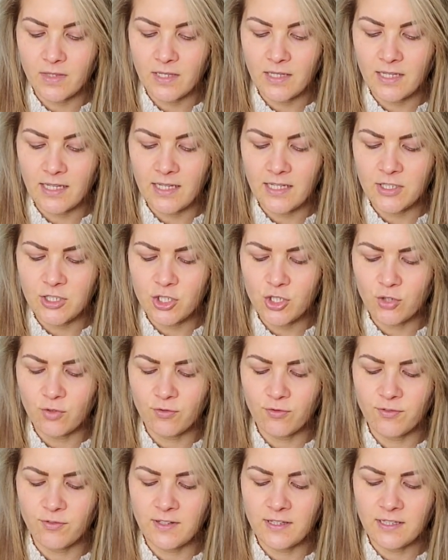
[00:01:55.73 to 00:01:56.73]
And you're
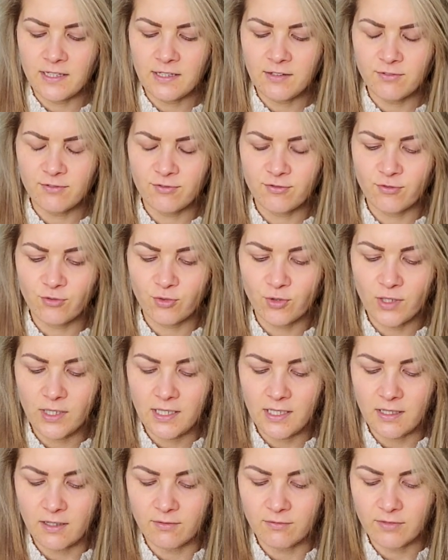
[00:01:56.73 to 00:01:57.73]
feeling
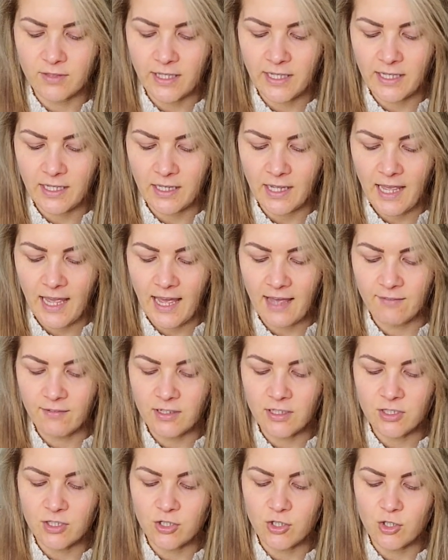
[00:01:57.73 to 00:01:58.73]
free of like
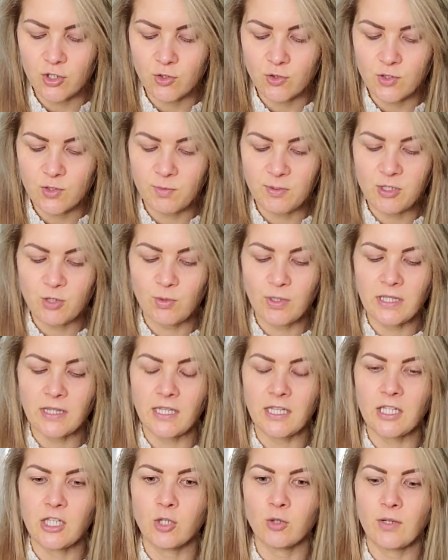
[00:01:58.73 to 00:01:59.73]
having to choose between
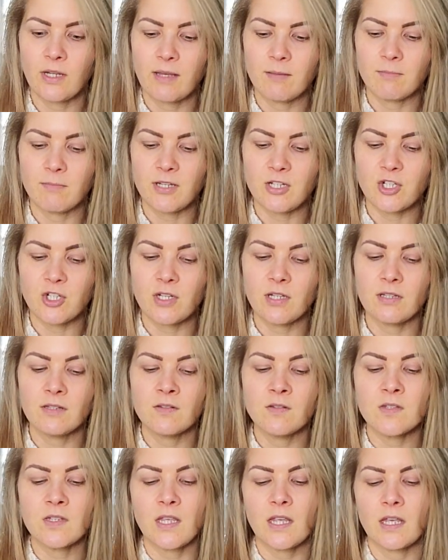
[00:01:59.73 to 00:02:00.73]
like your
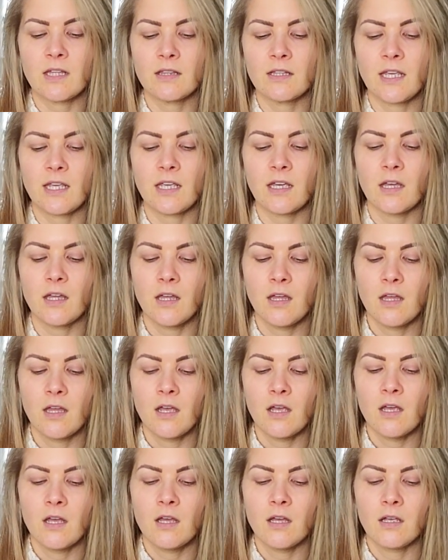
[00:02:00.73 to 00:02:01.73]
ambitions and like
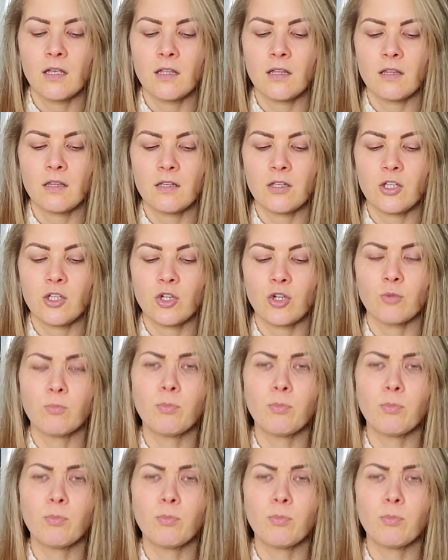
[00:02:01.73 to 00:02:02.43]
your